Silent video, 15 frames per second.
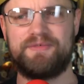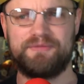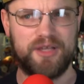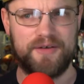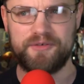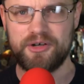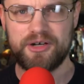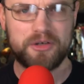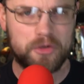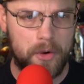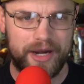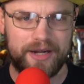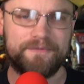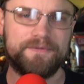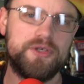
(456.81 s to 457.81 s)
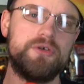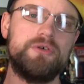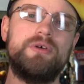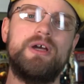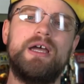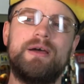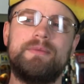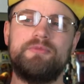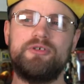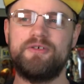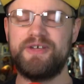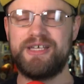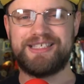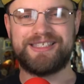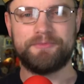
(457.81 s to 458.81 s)
I've loved her in quite a few
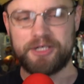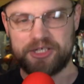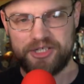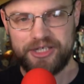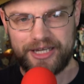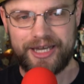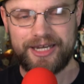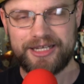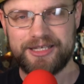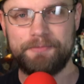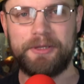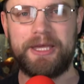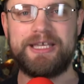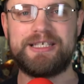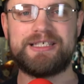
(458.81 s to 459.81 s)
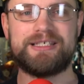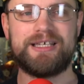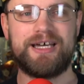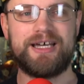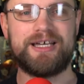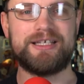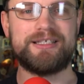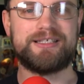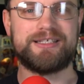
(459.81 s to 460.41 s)
movies where she kind of plays uh,